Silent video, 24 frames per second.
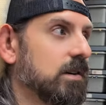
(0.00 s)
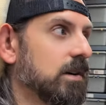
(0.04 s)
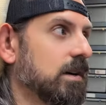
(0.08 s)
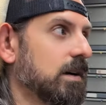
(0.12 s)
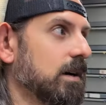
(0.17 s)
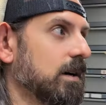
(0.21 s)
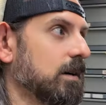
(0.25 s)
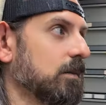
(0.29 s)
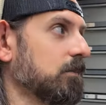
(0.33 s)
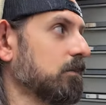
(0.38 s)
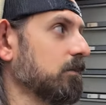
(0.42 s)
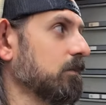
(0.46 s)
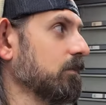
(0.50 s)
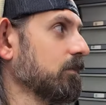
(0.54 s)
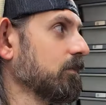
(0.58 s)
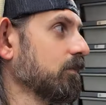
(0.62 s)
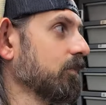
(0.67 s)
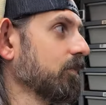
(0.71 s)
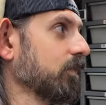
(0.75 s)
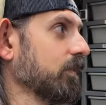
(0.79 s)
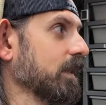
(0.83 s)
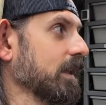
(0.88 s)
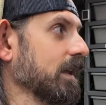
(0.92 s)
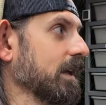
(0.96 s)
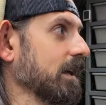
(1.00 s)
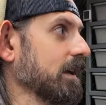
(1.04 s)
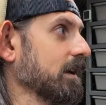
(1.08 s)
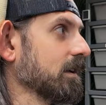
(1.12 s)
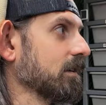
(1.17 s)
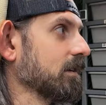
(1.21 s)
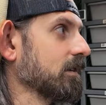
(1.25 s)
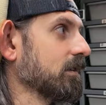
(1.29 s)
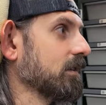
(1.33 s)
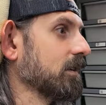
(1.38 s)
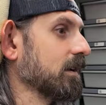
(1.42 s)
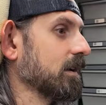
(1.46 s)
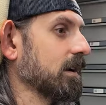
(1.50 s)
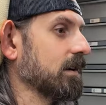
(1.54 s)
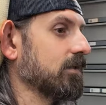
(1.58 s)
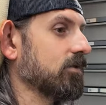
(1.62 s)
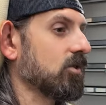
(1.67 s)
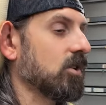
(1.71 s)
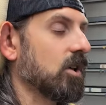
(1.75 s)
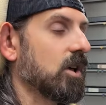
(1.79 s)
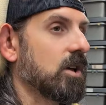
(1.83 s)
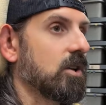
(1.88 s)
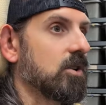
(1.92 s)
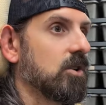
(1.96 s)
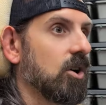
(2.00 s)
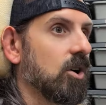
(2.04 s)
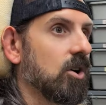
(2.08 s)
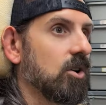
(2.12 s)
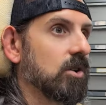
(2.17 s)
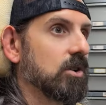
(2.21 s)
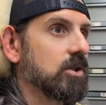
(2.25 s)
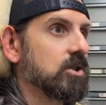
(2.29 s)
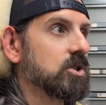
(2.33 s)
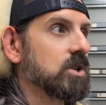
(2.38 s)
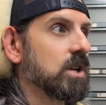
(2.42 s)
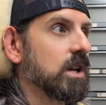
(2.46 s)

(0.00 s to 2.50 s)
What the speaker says: And I have a lot of knowledge.